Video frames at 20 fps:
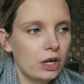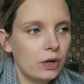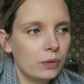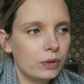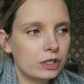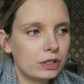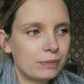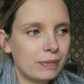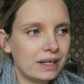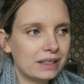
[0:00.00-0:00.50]

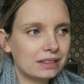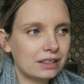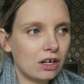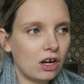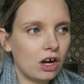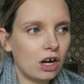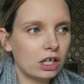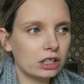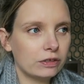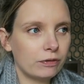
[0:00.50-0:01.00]
which makes it
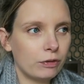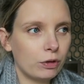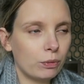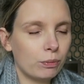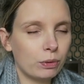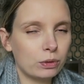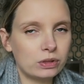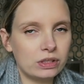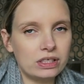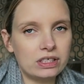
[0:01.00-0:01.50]
harder for your
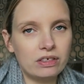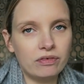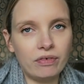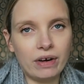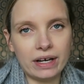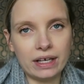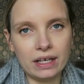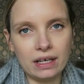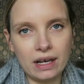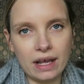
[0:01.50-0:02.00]
body to
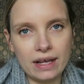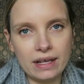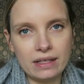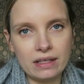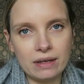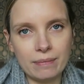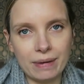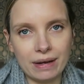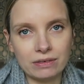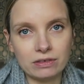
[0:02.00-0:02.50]
regulate
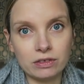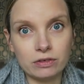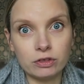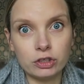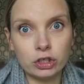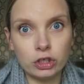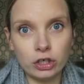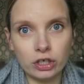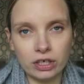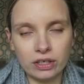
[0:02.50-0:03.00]
the amount of
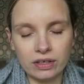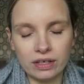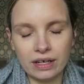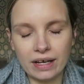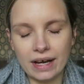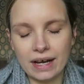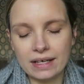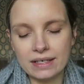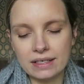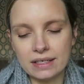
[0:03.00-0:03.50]
sugar that
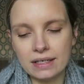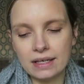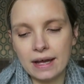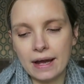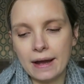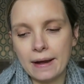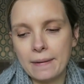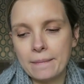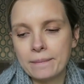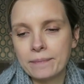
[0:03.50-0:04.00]
it has in
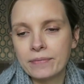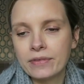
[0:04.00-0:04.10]
there.